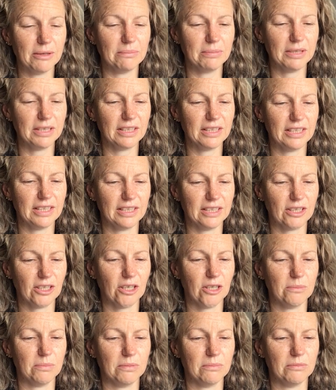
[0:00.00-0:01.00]
ability to
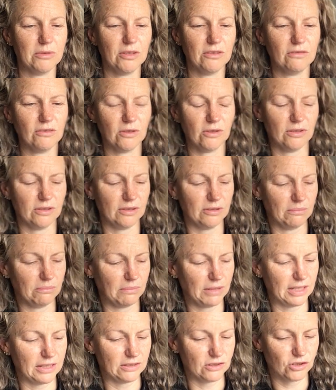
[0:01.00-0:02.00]
cope and move on,
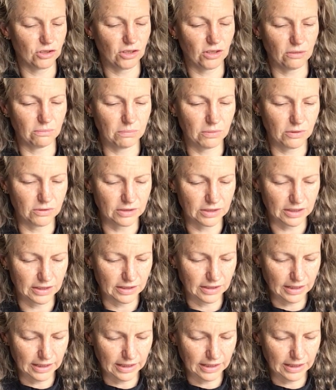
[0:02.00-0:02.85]
mother-child bonding.